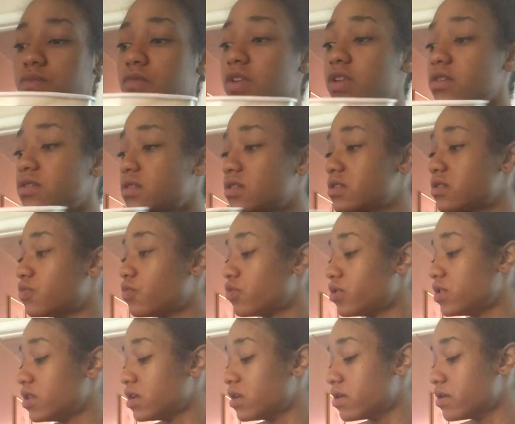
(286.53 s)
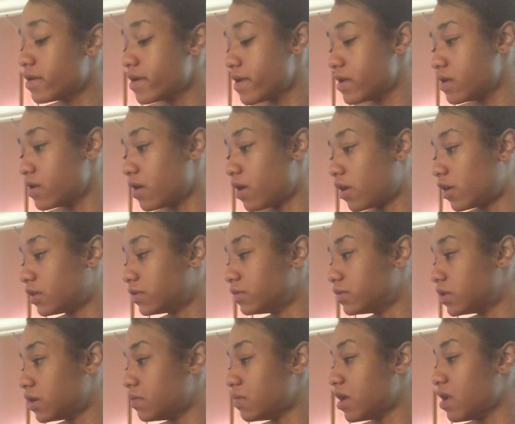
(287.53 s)
This is really good, y'all.
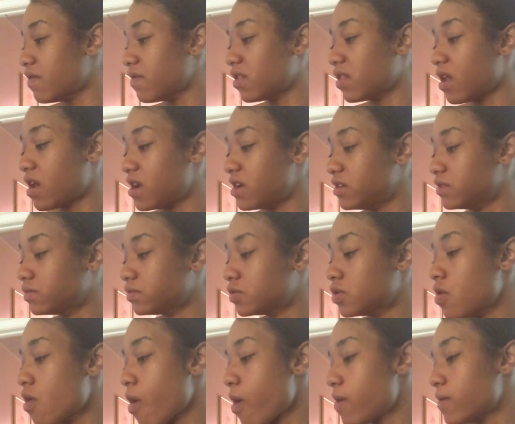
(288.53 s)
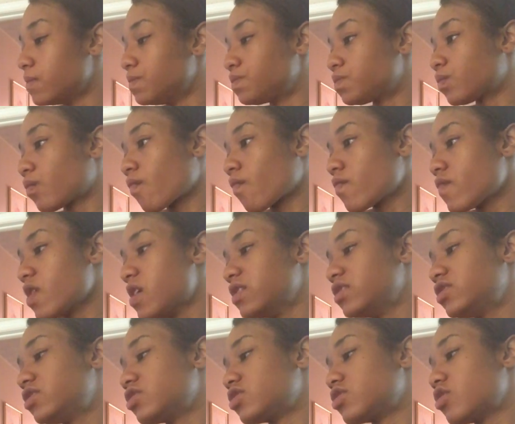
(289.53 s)
I'm not even lying.
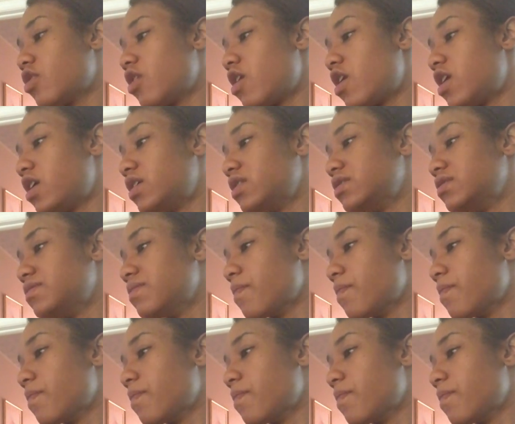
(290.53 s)
This is called.